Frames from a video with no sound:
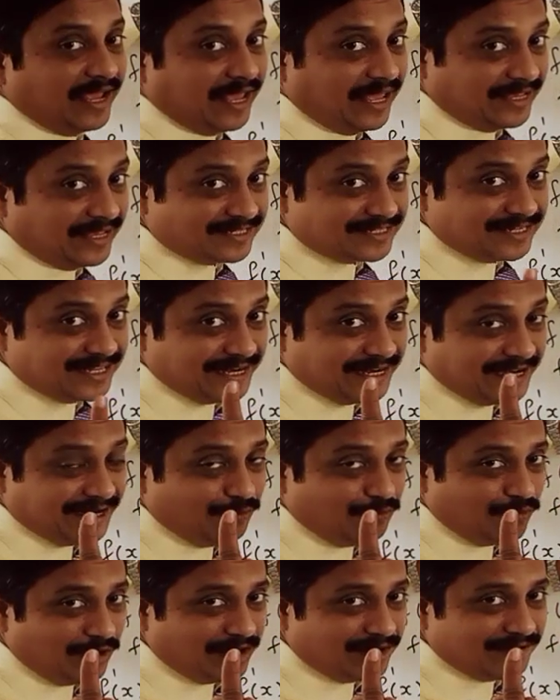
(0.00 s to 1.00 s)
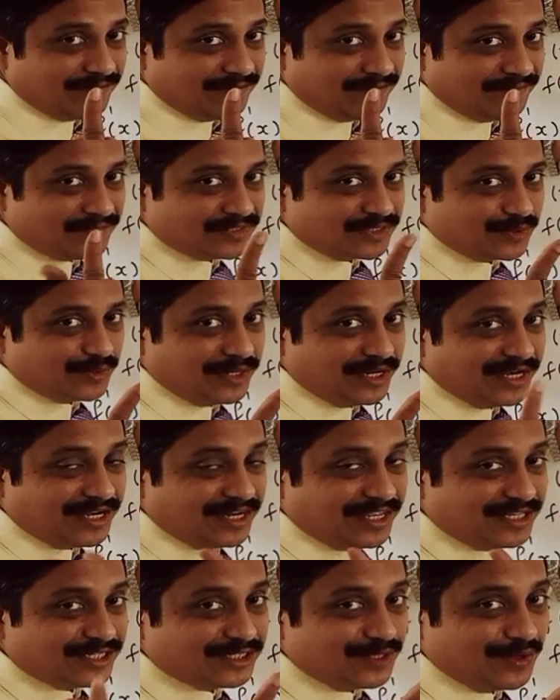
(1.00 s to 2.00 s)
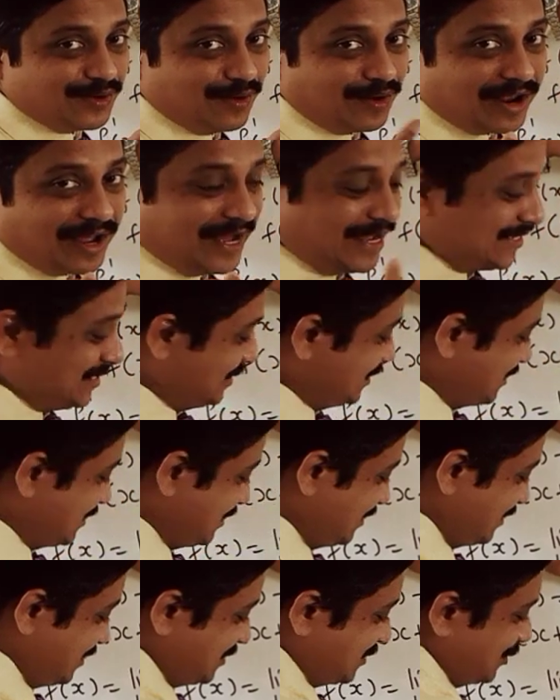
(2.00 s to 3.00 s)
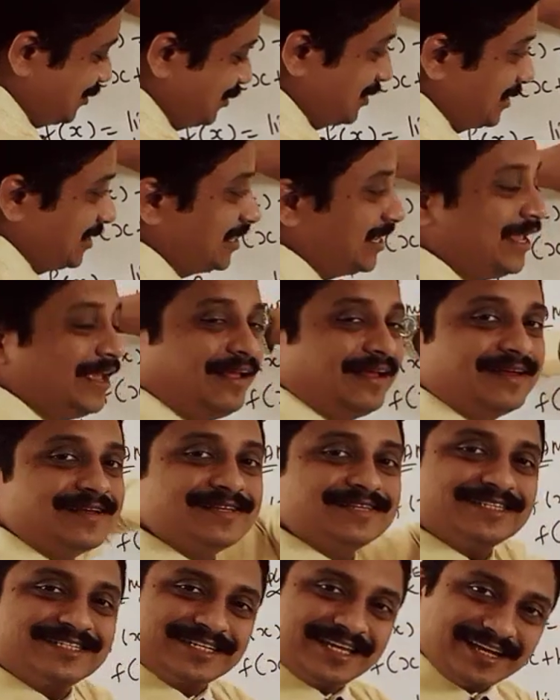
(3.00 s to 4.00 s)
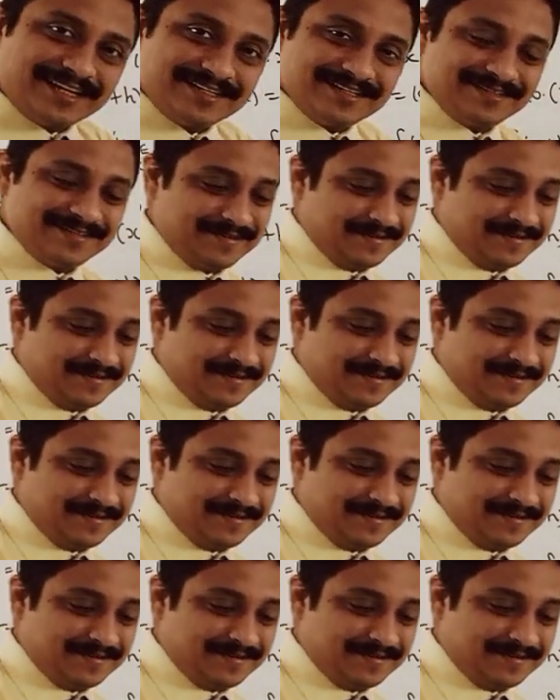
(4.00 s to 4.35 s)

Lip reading: x derivative 1, so it is your answer is only 10.